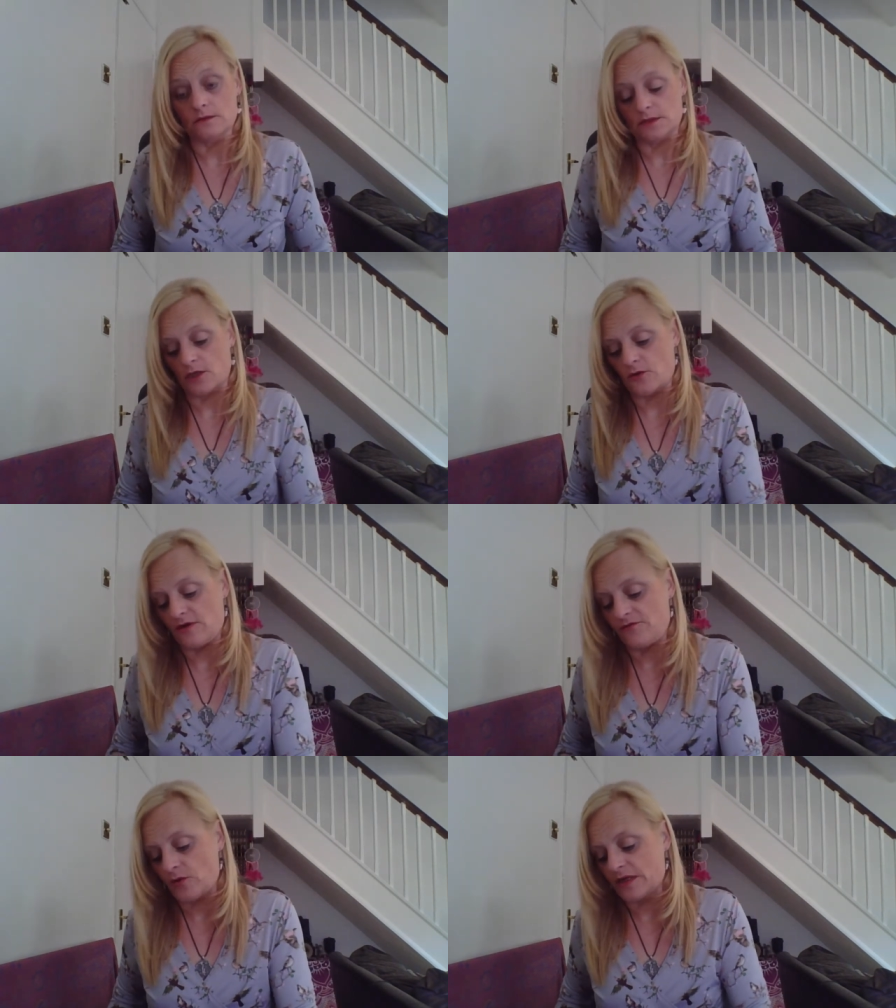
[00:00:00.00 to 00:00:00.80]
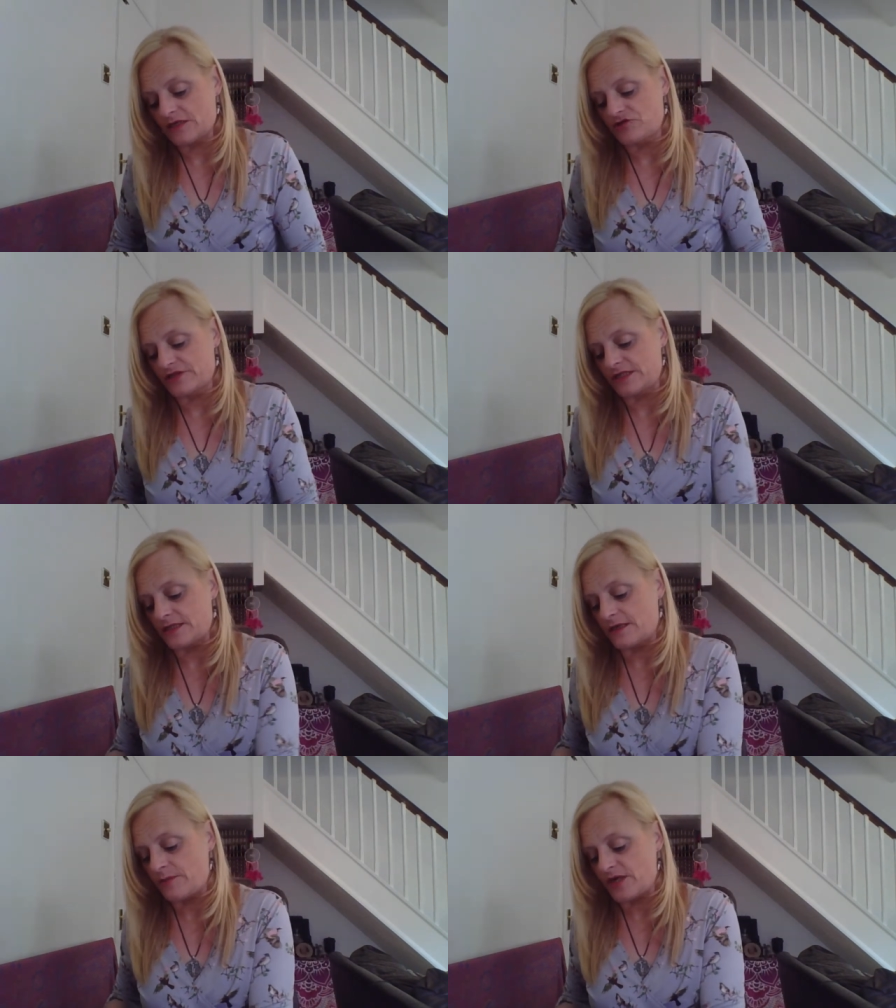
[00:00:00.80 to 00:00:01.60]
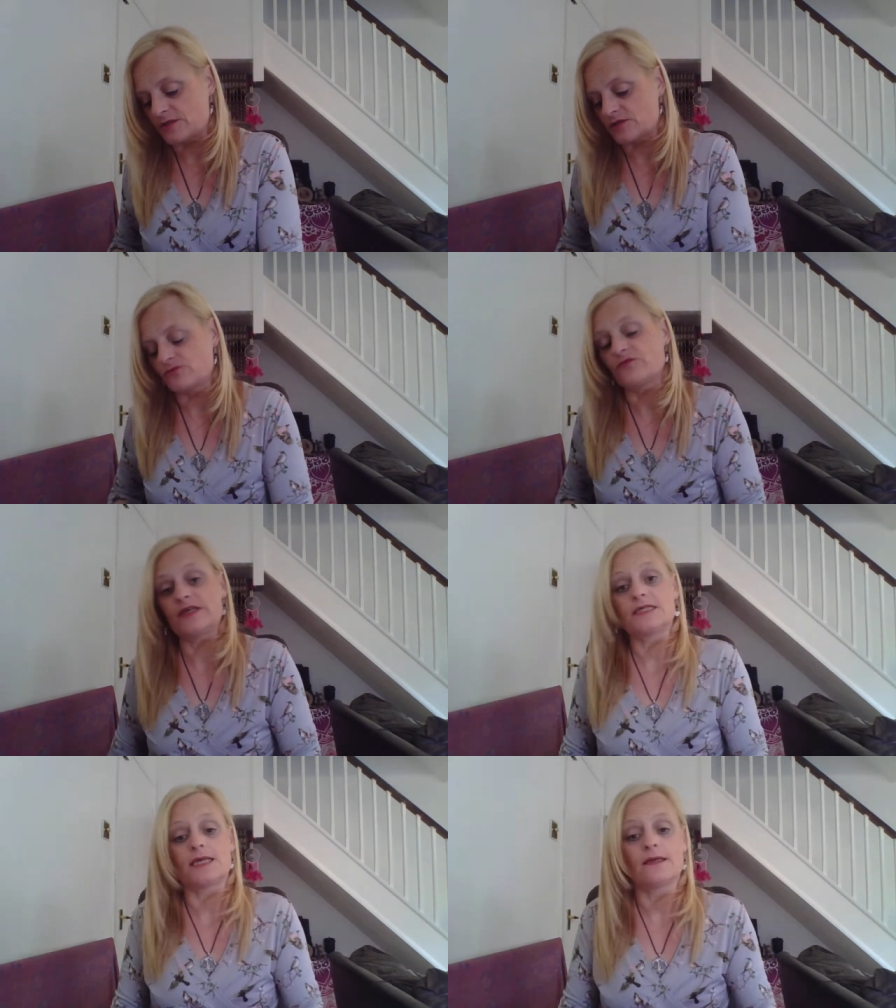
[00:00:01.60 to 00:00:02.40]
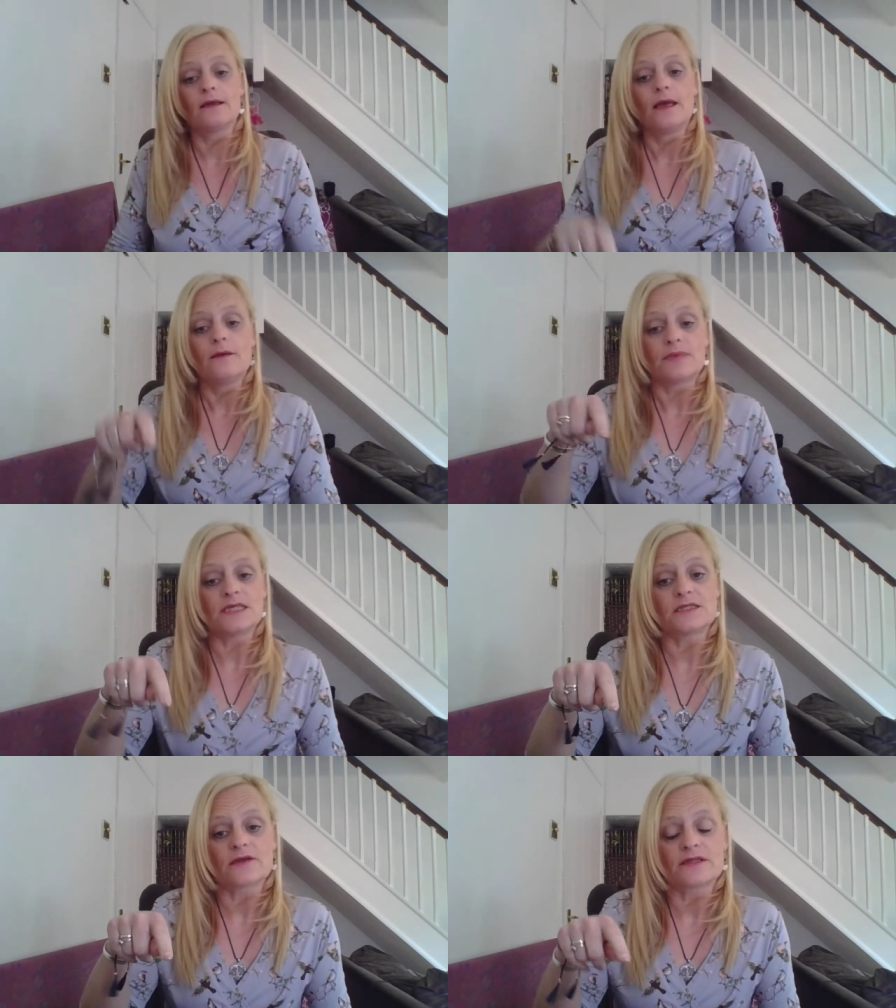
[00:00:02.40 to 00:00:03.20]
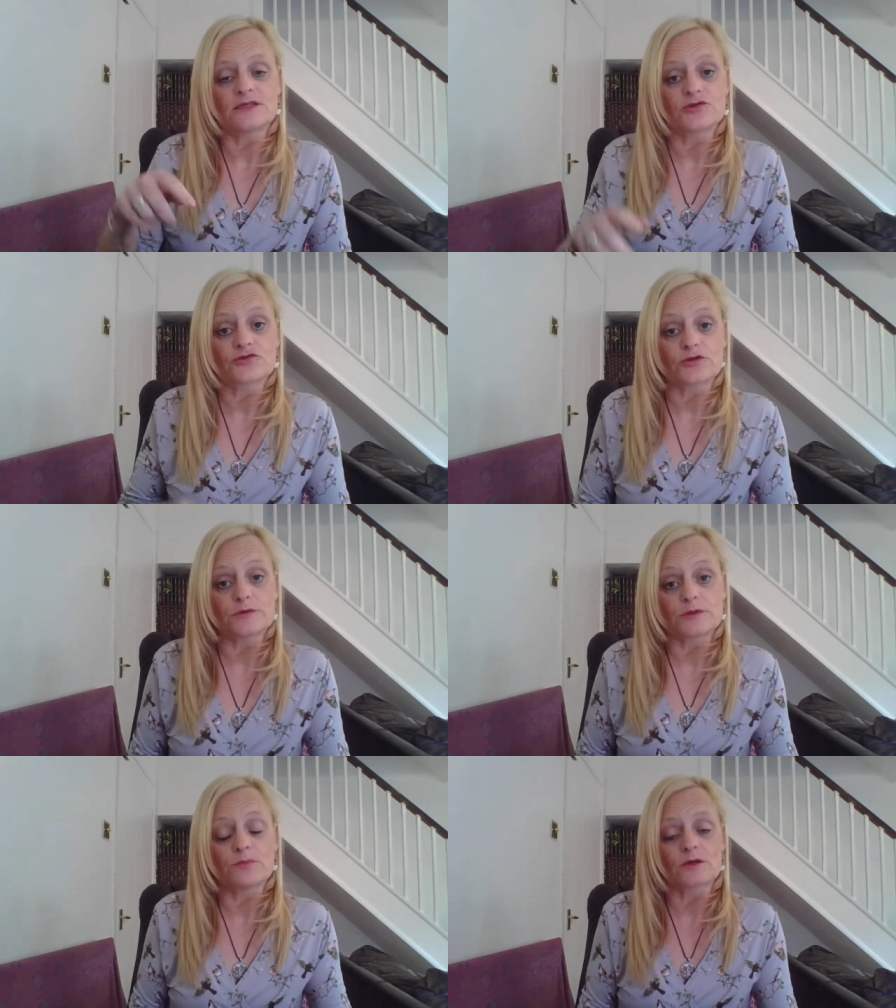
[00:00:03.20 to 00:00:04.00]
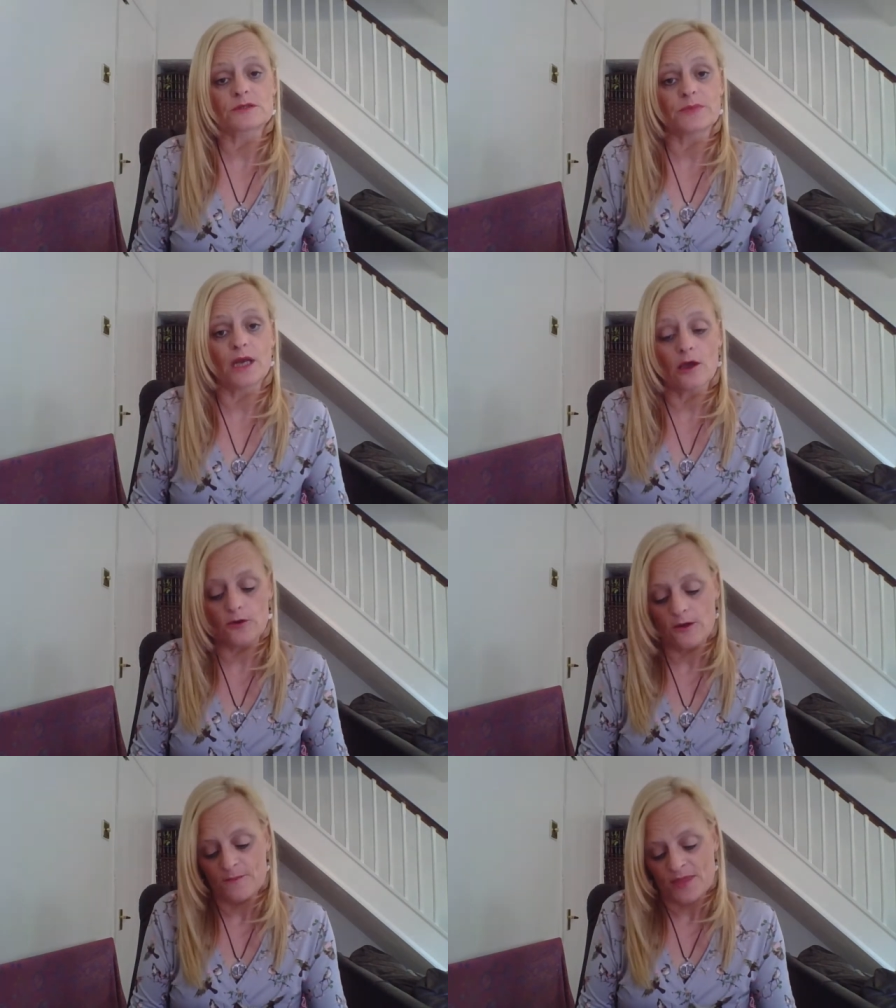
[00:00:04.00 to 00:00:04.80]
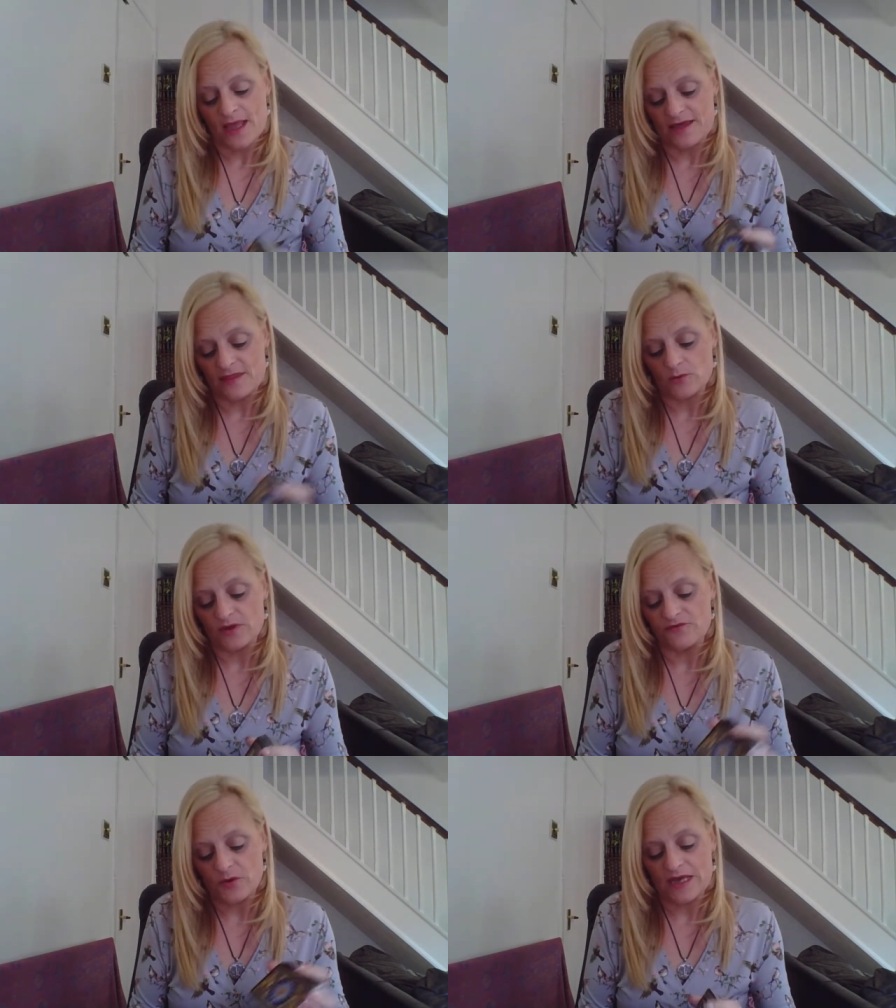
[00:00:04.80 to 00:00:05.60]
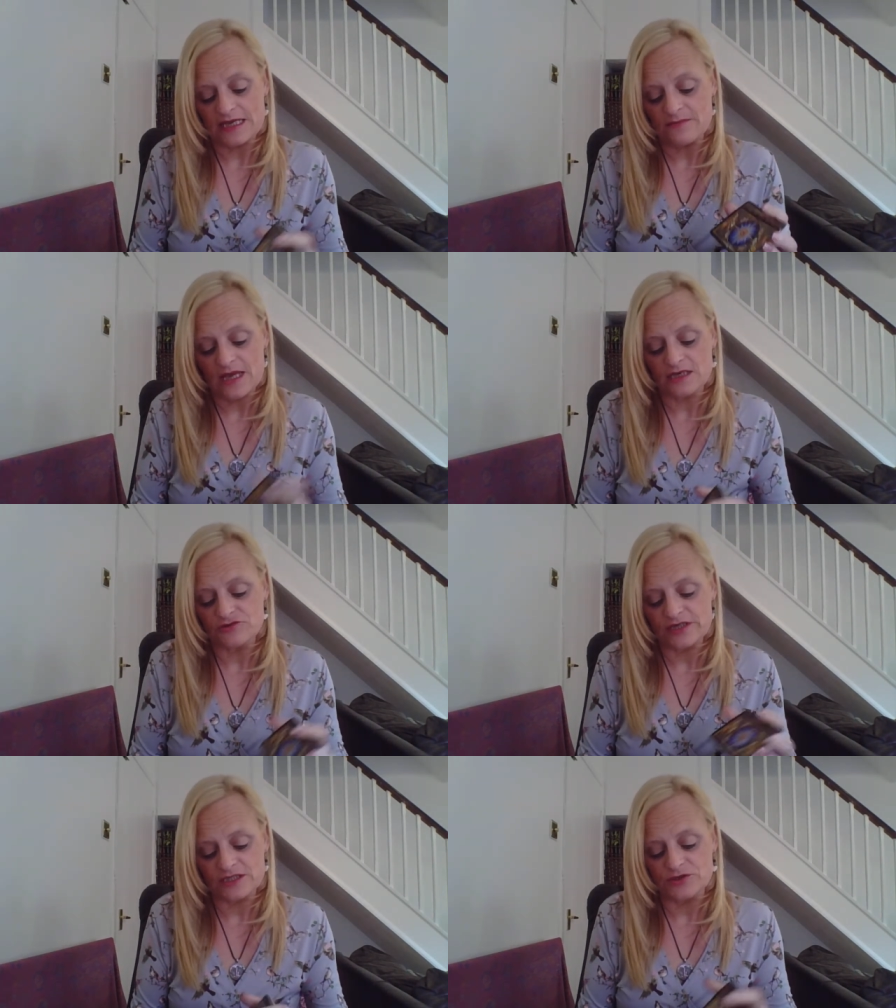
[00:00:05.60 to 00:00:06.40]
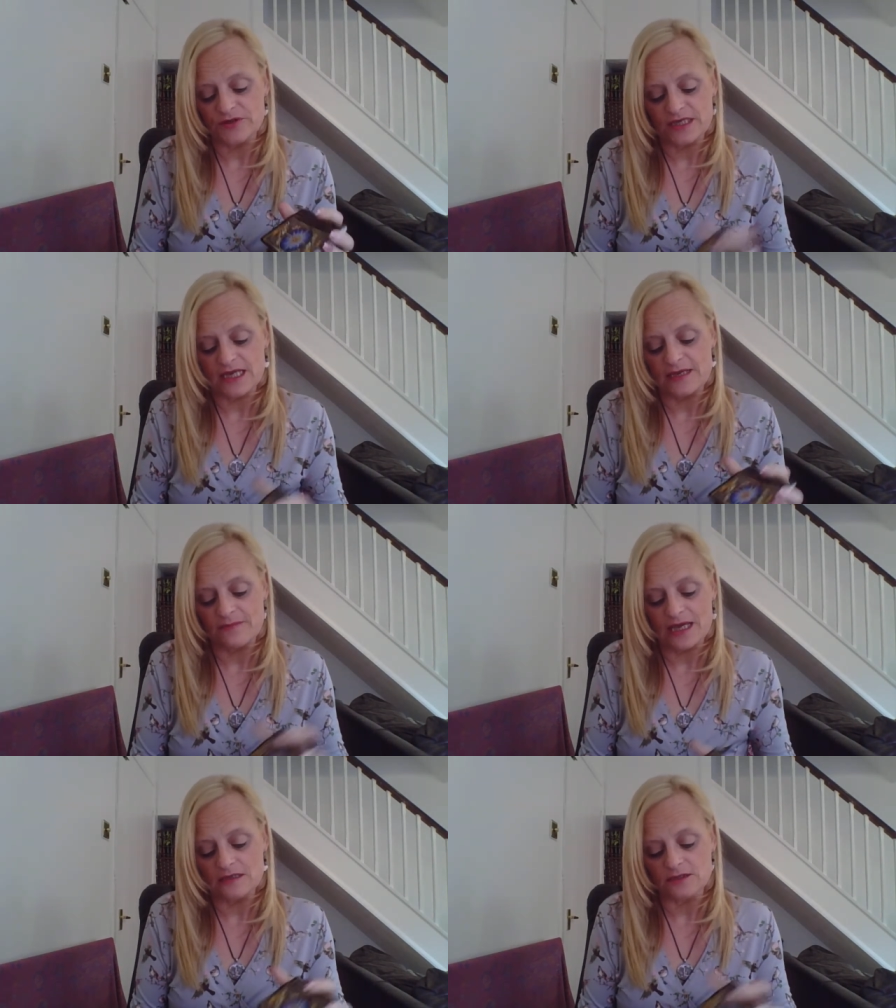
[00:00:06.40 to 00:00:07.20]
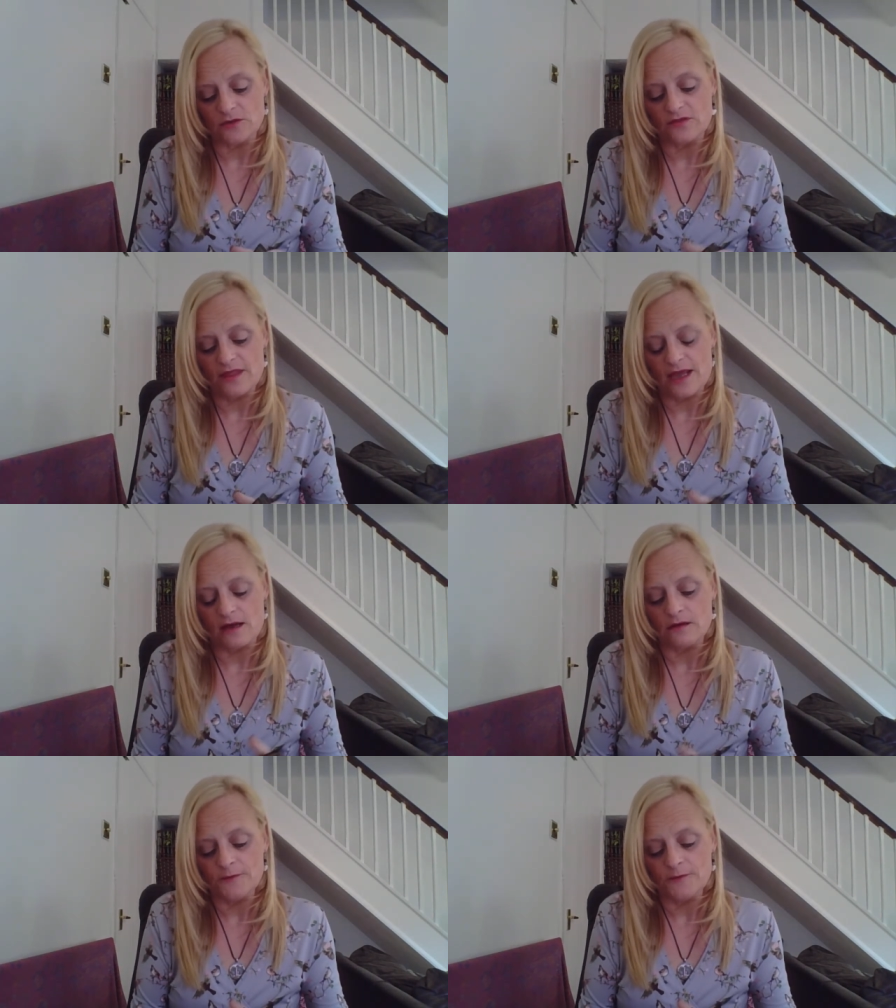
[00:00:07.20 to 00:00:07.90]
So if you are interested in personal reading, please look in the description box below, and that will give you our email address, and you can email us on there.